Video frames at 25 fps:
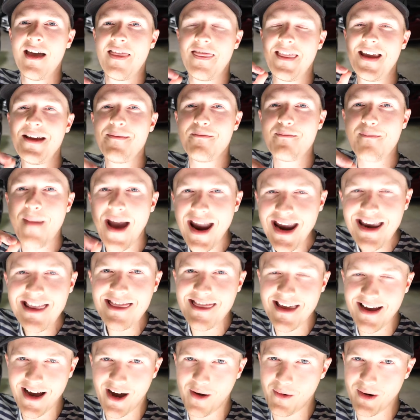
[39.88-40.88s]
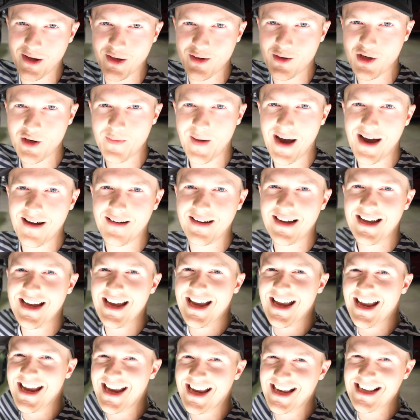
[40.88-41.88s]
The main thing I want to talk about
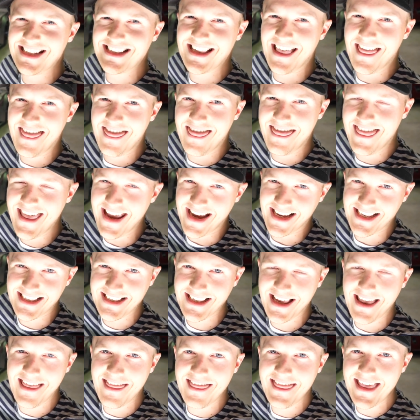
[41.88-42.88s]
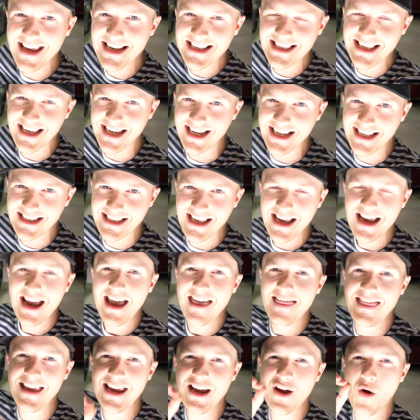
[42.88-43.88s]
is this. This is
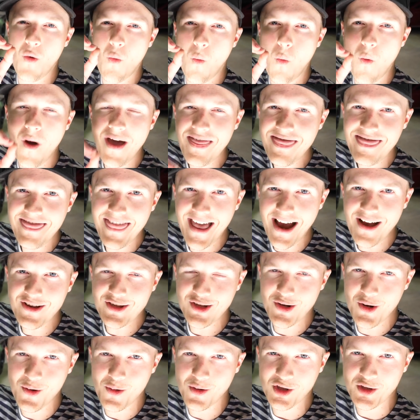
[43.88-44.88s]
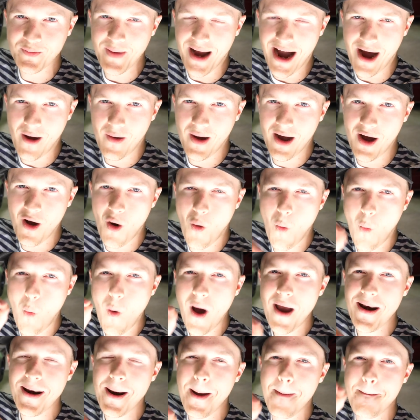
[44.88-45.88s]
the 1,000 horsepower,
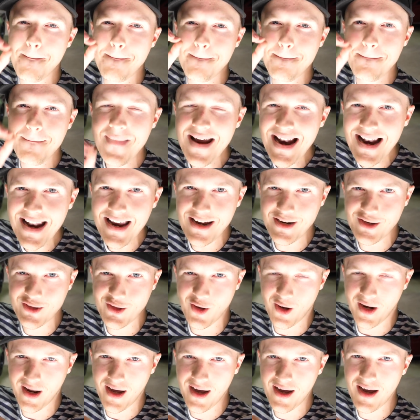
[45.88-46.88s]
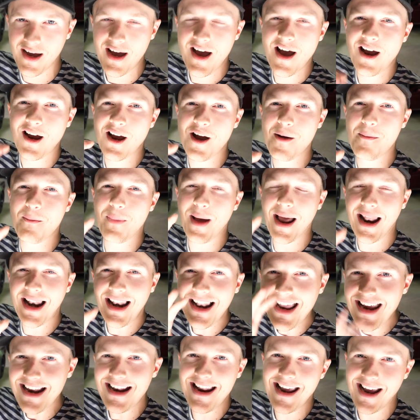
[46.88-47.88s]
$1 million,
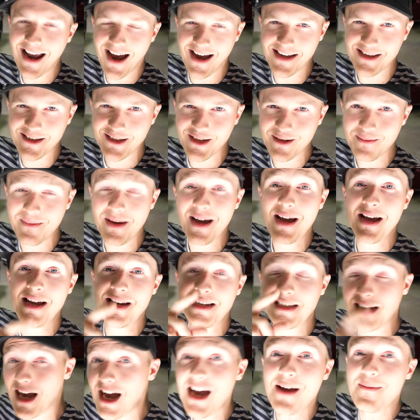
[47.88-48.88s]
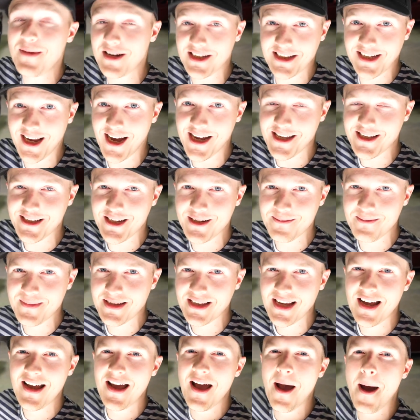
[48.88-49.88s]
completely custom, timeless
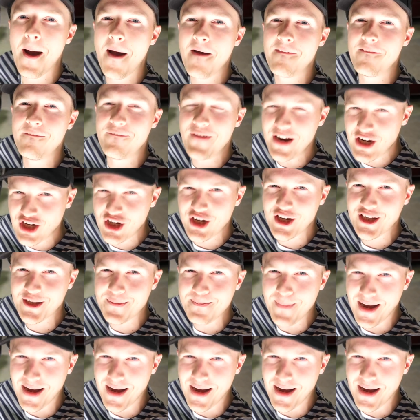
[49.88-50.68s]
customs, Vicious